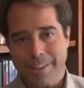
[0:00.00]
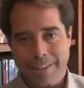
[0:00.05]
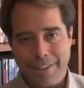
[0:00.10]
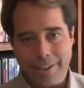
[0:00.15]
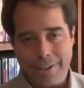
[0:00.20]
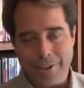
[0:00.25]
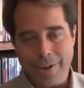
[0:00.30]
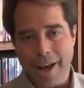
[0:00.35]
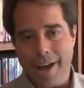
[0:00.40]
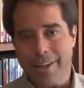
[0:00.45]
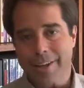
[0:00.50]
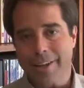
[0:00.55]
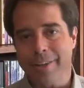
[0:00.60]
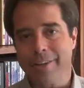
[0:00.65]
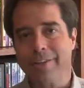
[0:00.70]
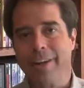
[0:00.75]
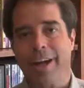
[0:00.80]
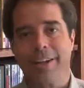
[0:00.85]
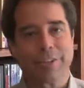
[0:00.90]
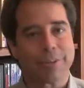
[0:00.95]
So now that
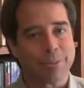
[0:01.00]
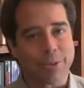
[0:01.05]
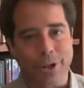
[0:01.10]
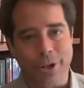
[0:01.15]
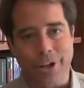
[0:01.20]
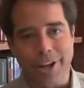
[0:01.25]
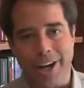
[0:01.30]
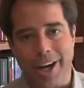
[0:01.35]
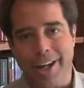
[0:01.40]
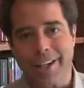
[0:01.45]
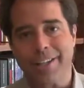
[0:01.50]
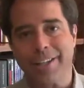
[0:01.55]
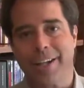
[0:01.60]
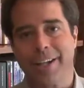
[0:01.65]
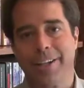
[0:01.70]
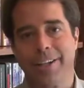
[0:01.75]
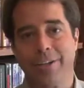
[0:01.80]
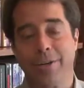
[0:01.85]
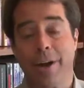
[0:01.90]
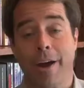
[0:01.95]
you've got some good
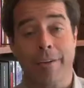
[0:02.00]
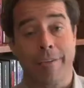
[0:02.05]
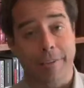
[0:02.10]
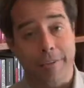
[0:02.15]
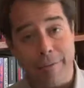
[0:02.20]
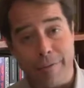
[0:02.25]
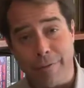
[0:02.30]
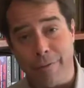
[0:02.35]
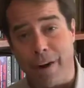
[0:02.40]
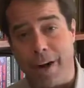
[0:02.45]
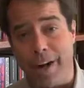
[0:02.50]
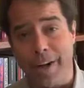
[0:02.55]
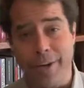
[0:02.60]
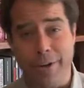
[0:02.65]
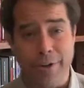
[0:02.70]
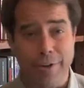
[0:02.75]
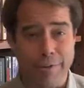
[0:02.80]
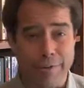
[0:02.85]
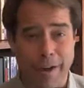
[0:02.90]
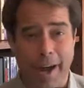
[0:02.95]
content and you're having fun
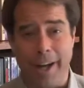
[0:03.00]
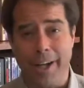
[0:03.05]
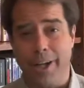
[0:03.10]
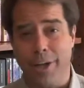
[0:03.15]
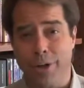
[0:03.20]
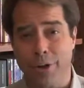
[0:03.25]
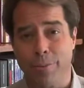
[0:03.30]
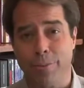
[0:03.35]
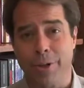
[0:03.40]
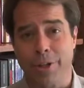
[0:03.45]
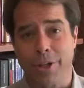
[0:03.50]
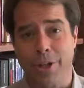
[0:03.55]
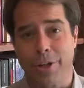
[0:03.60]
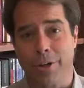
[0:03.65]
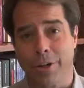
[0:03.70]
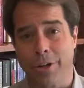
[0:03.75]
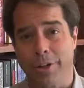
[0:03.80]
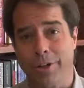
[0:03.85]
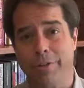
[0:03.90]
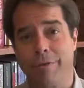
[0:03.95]
and you're finding good
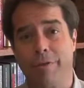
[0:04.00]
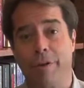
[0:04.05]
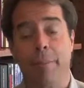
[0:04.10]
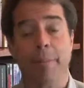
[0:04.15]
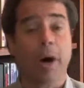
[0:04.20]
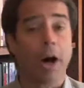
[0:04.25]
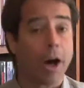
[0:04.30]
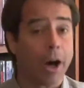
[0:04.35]
material from